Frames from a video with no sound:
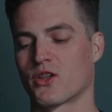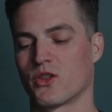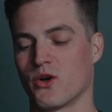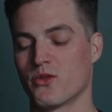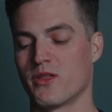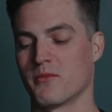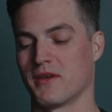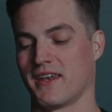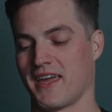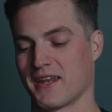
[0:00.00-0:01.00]
clothed them
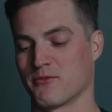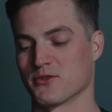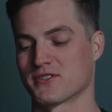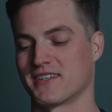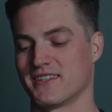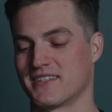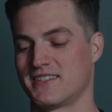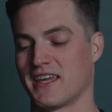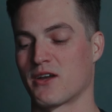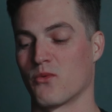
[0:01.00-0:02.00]
in animal skin to
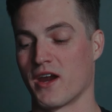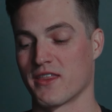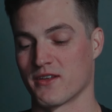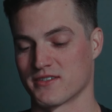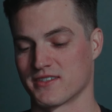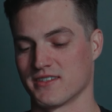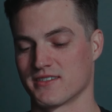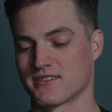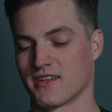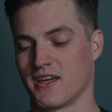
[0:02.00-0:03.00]
take away their
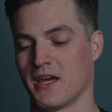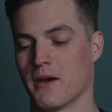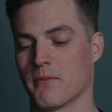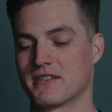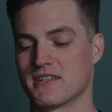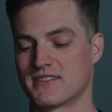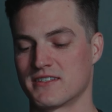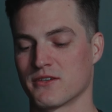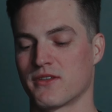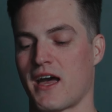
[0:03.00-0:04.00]
sins, but to
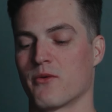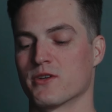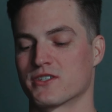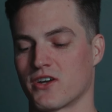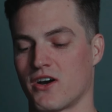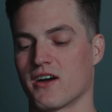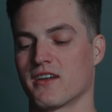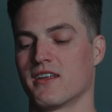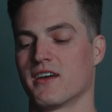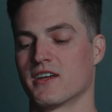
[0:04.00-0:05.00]
seal that which
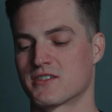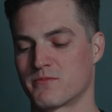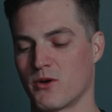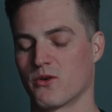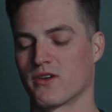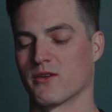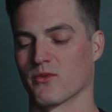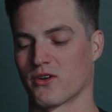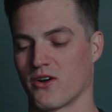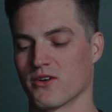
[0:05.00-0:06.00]
God spoke in
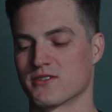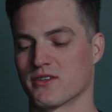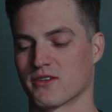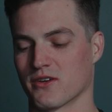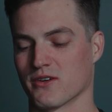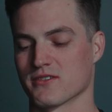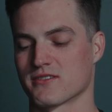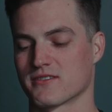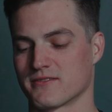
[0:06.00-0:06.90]
regard to the curse.